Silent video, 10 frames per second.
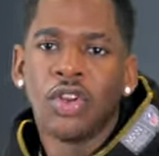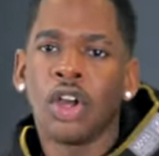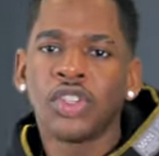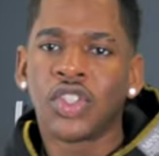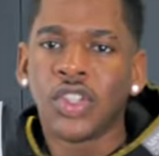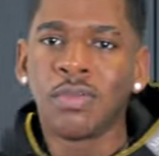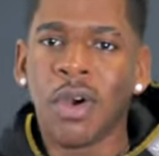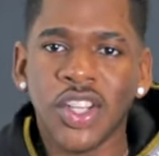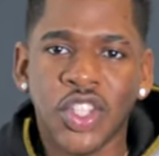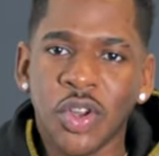nothing too
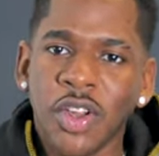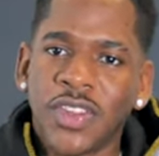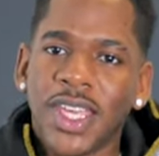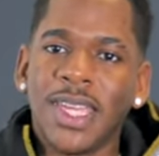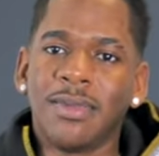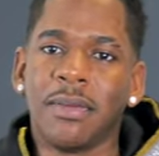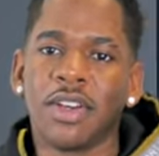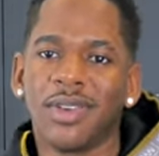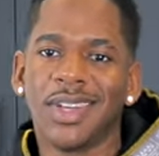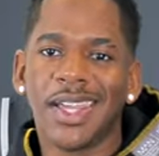much. You know, if they keep their
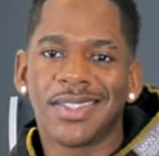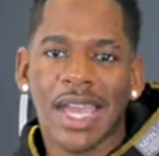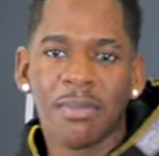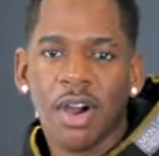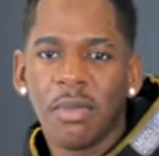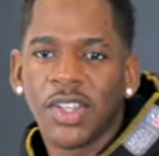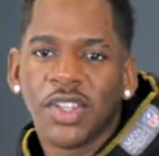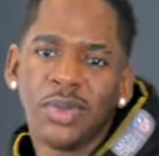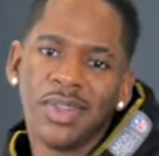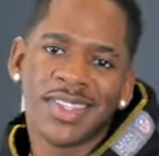little daytime
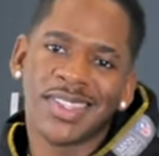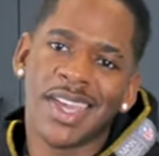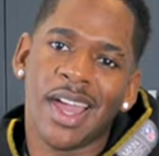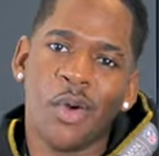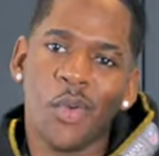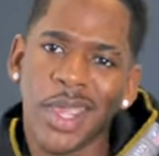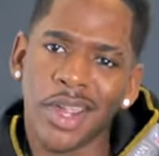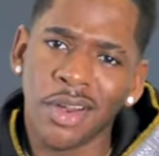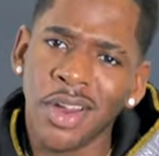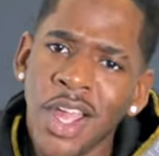barbecue, this can
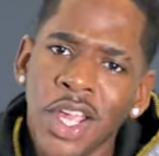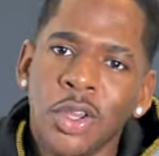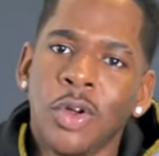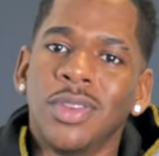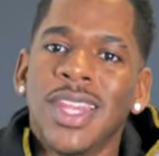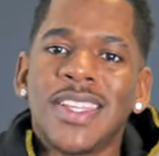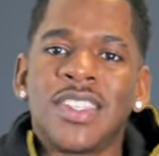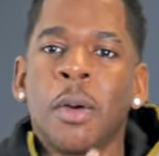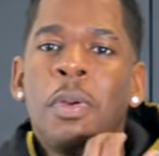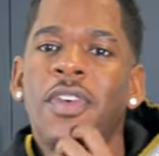wear, you know,
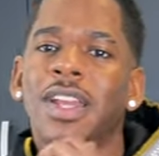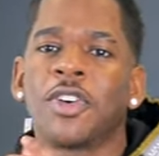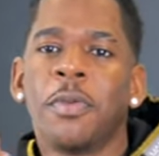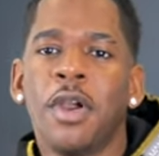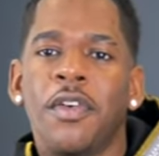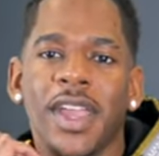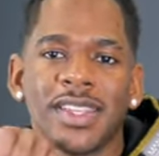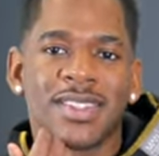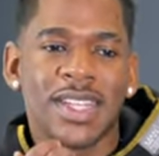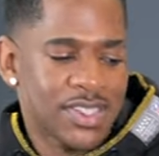nice up with a little bit of
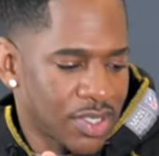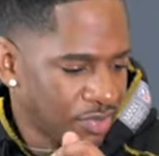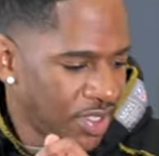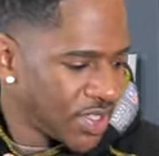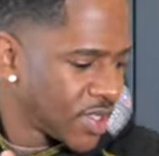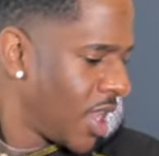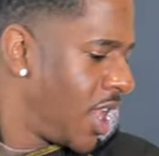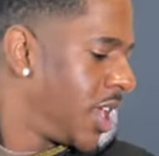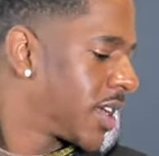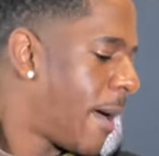accessories.
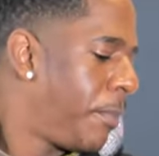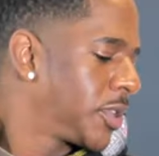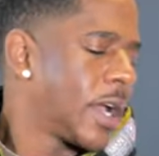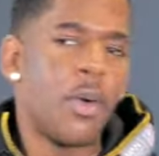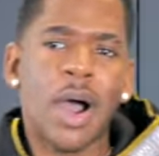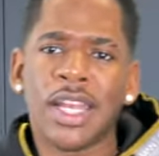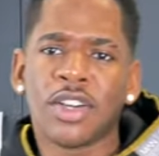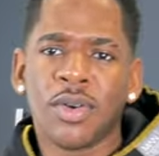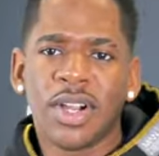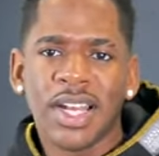You can put on one little